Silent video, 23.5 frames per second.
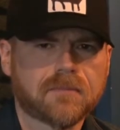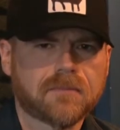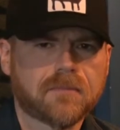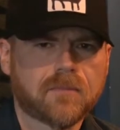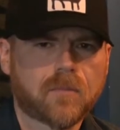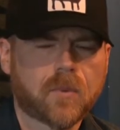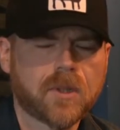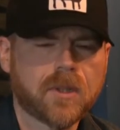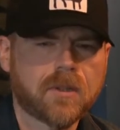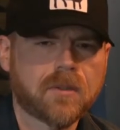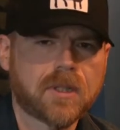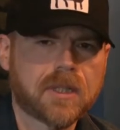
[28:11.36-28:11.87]

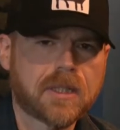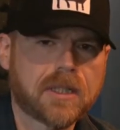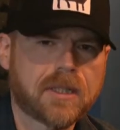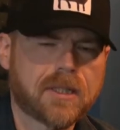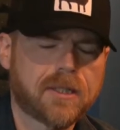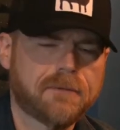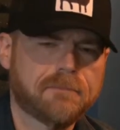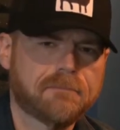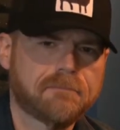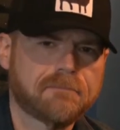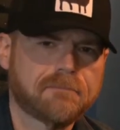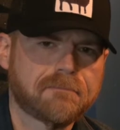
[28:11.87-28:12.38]
well,
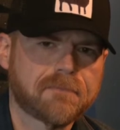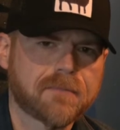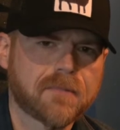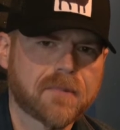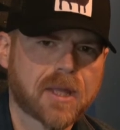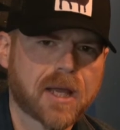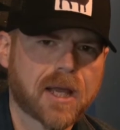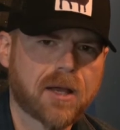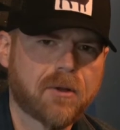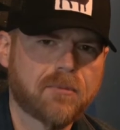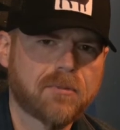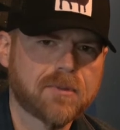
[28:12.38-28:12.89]
um,
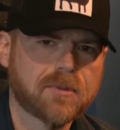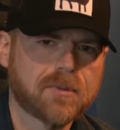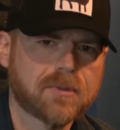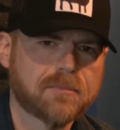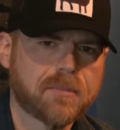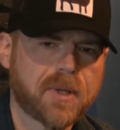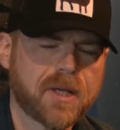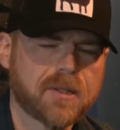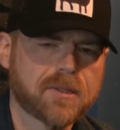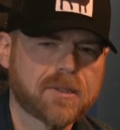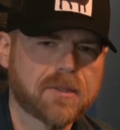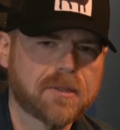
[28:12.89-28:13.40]
I was
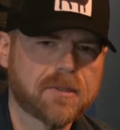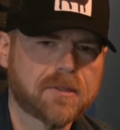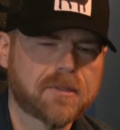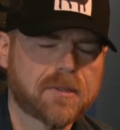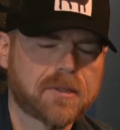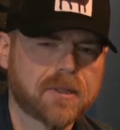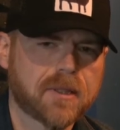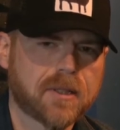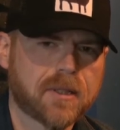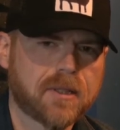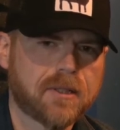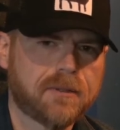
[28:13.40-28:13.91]

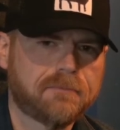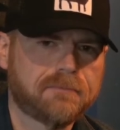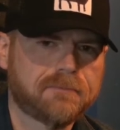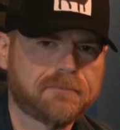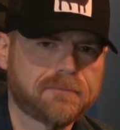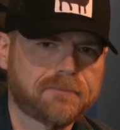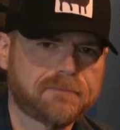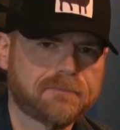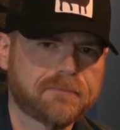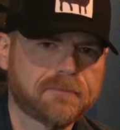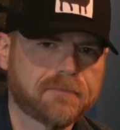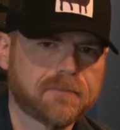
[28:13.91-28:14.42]
messaged um,
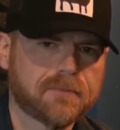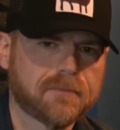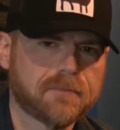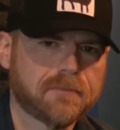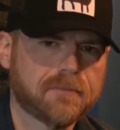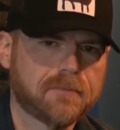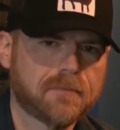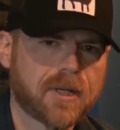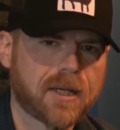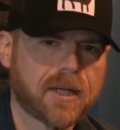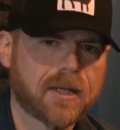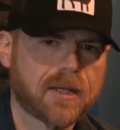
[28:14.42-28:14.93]

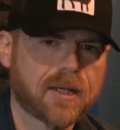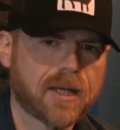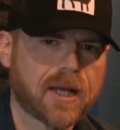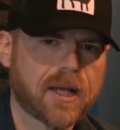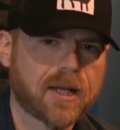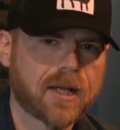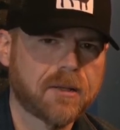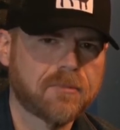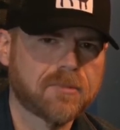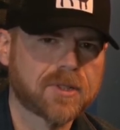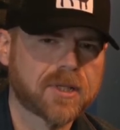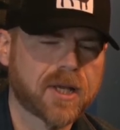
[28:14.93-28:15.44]
by a guy
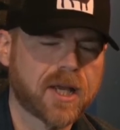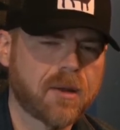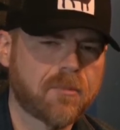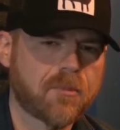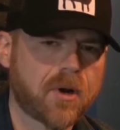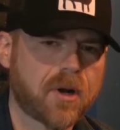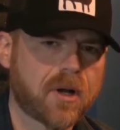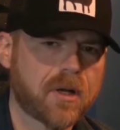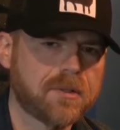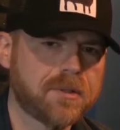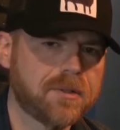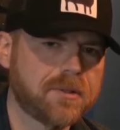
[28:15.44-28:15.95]
named Sam
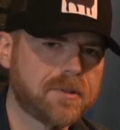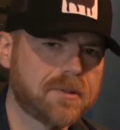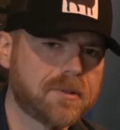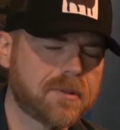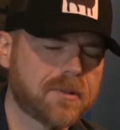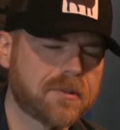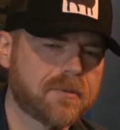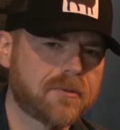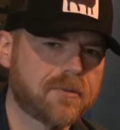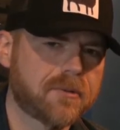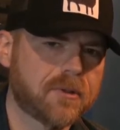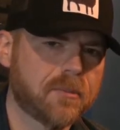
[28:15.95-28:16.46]
Rogers
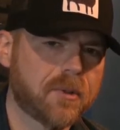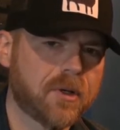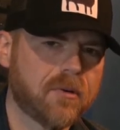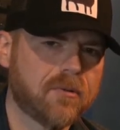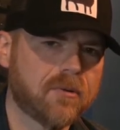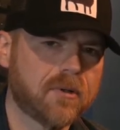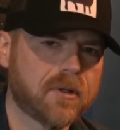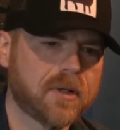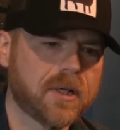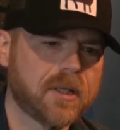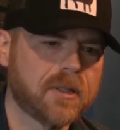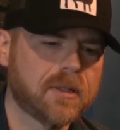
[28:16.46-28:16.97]
from
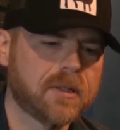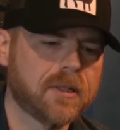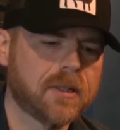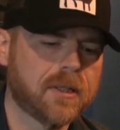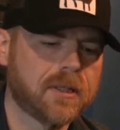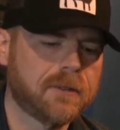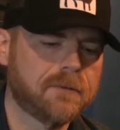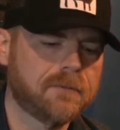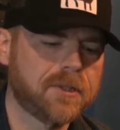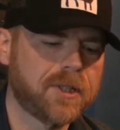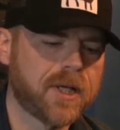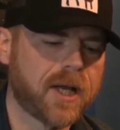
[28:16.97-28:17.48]
over in
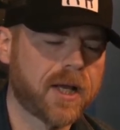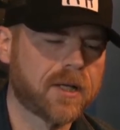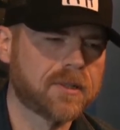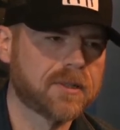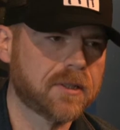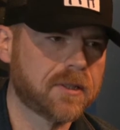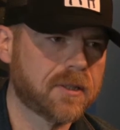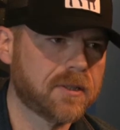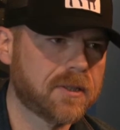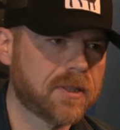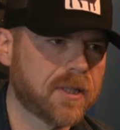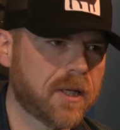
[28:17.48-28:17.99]
uh,
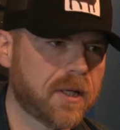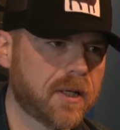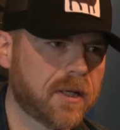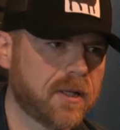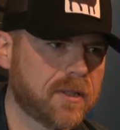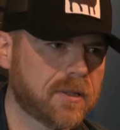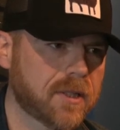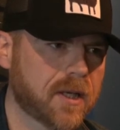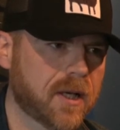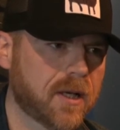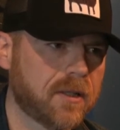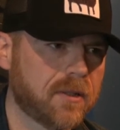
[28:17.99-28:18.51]
Jackson, Kentucky.
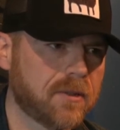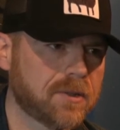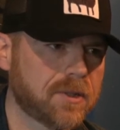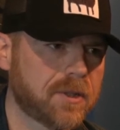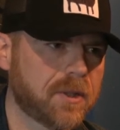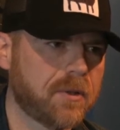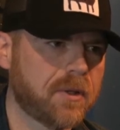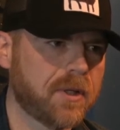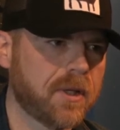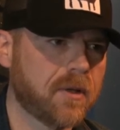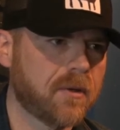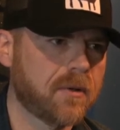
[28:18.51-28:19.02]
He's got a little
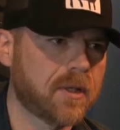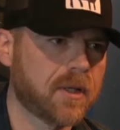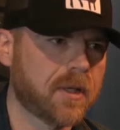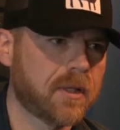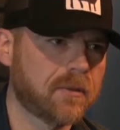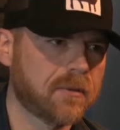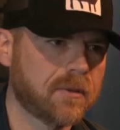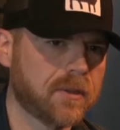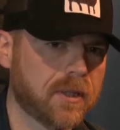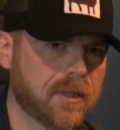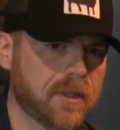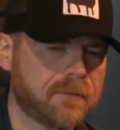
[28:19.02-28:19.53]
studio
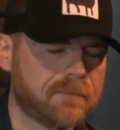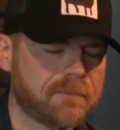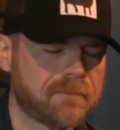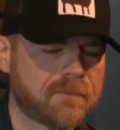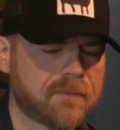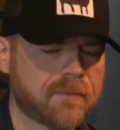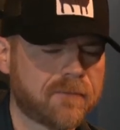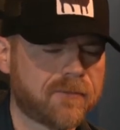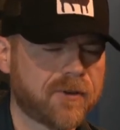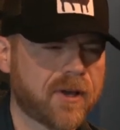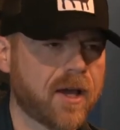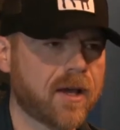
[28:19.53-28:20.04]
called uh,
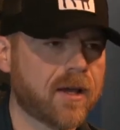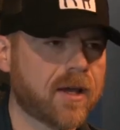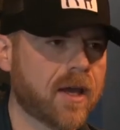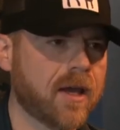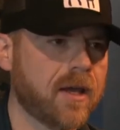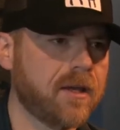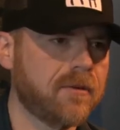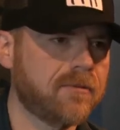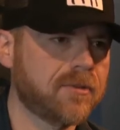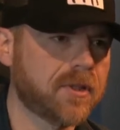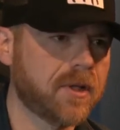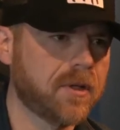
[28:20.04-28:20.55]
Fat
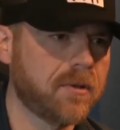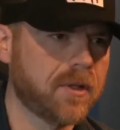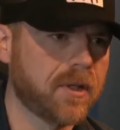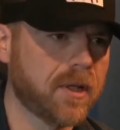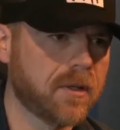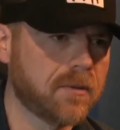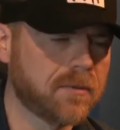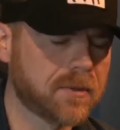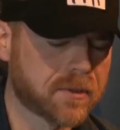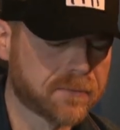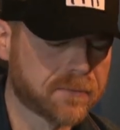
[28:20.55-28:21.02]
Cave Studios.